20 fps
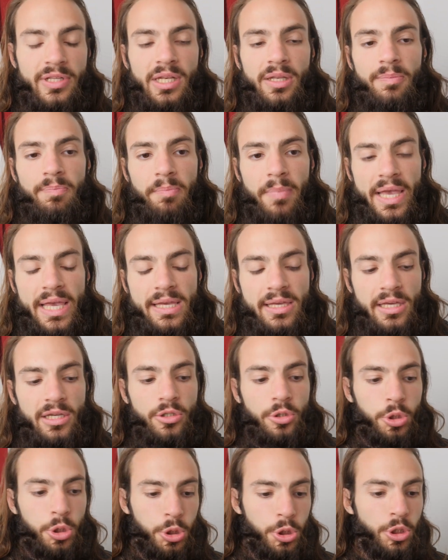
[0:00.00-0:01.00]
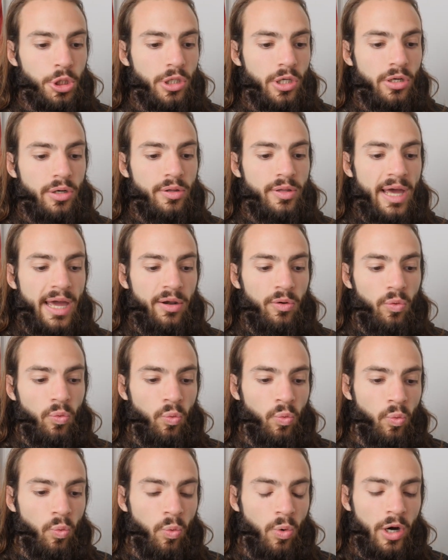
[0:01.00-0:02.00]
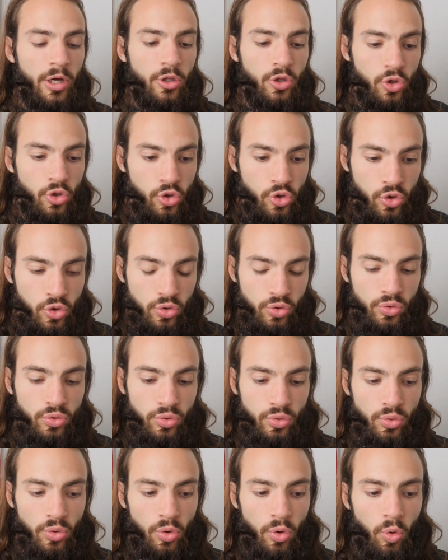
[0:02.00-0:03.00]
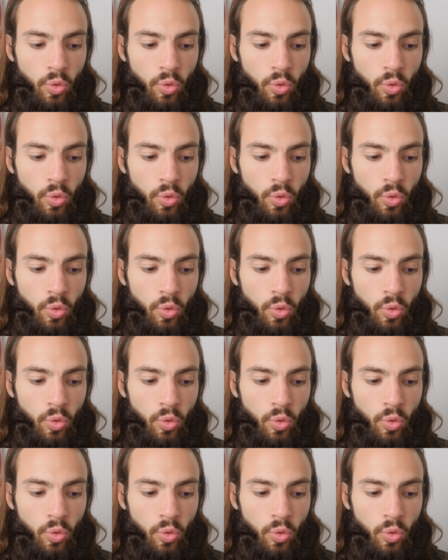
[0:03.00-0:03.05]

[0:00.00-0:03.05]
in making sure that what you